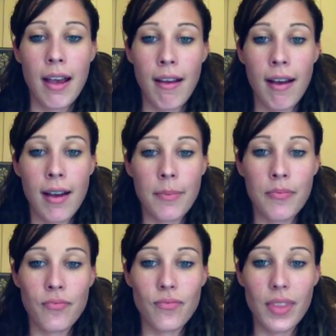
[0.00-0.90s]

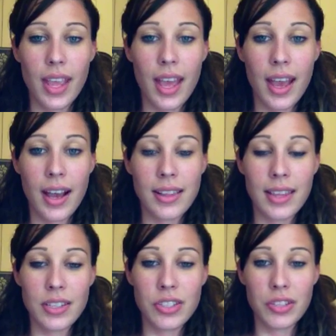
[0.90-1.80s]
And
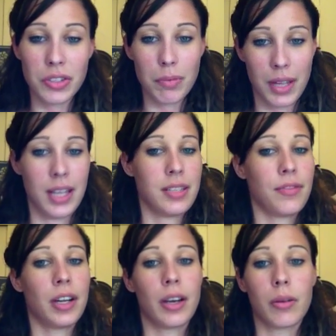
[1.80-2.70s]
then she usually plays
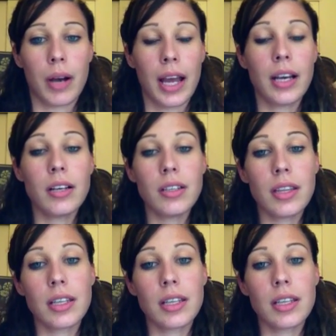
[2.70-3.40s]
for a good while.